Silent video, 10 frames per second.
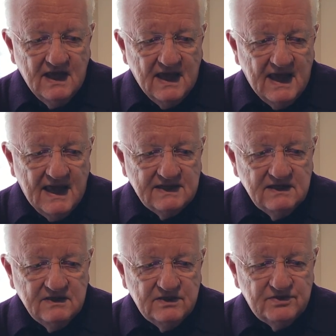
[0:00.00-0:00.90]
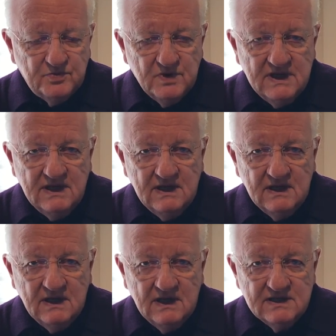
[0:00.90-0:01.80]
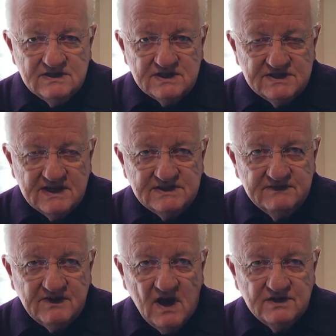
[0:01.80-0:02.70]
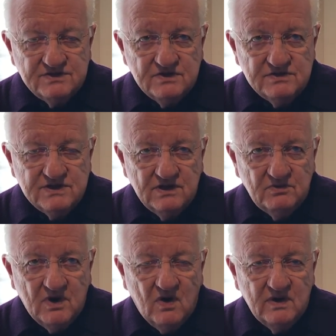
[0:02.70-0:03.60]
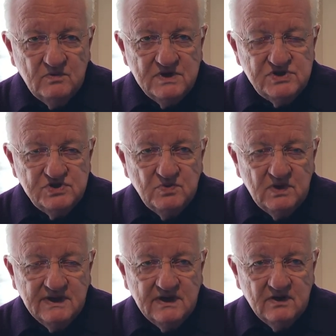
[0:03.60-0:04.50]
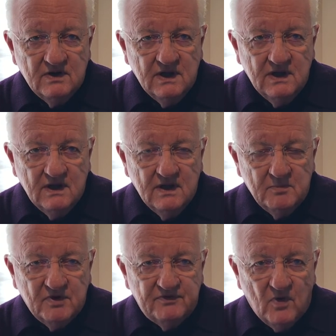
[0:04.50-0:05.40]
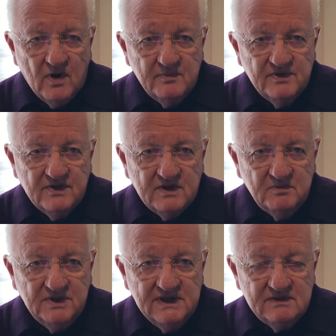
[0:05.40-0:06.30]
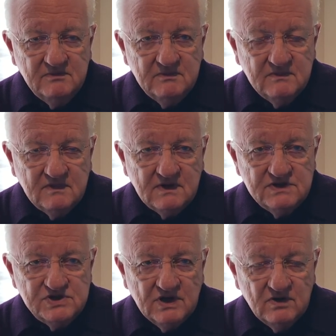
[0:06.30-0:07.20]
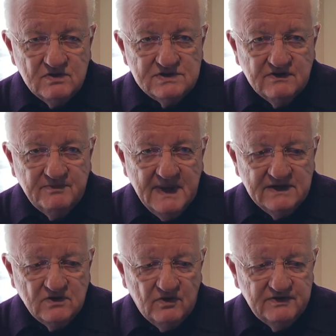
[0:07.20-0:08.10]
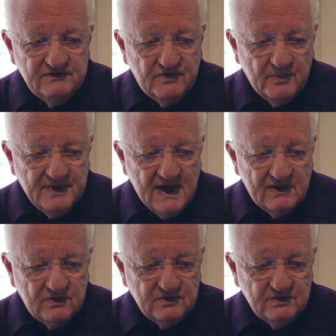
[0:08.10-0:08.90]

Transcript: at 3 successive concerts in a row in which you will hear performed the complete concertos of Beethoven for piano.